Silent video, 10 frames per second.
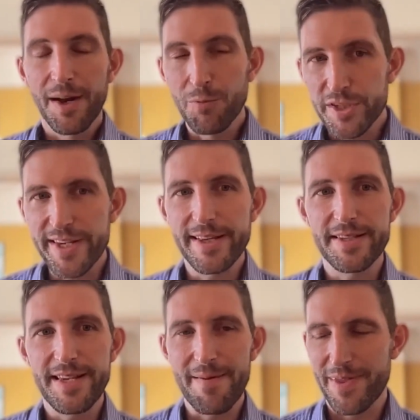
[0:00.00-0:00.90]
And we're seeing
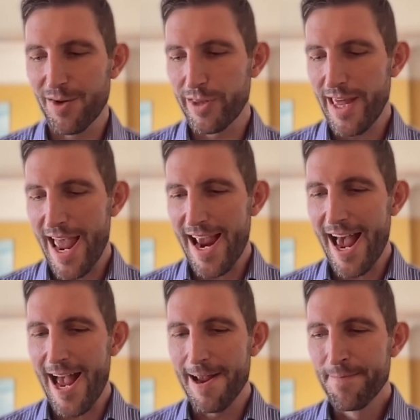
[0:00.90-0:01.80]
the same thing with
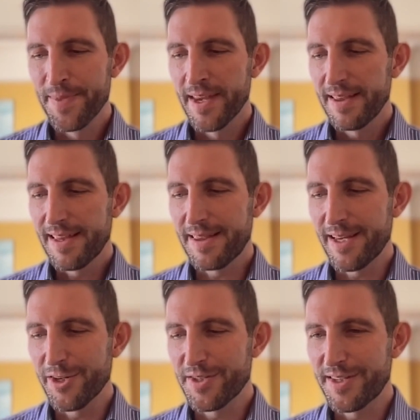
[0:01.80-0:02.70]
AI, that
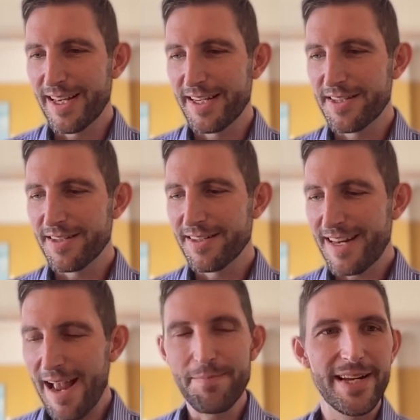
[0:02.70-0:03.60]
there's this
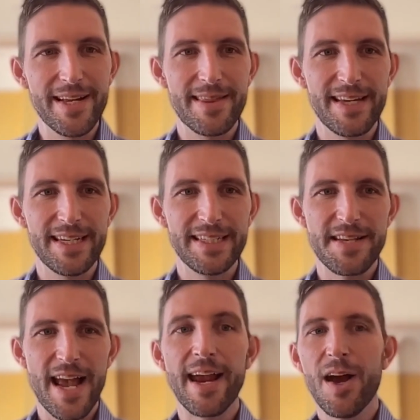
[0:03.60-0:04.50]
tempting thing to
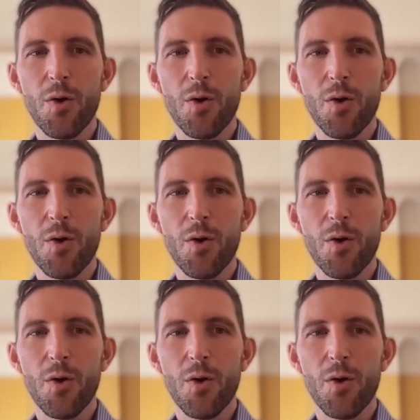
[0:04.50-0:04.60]
say,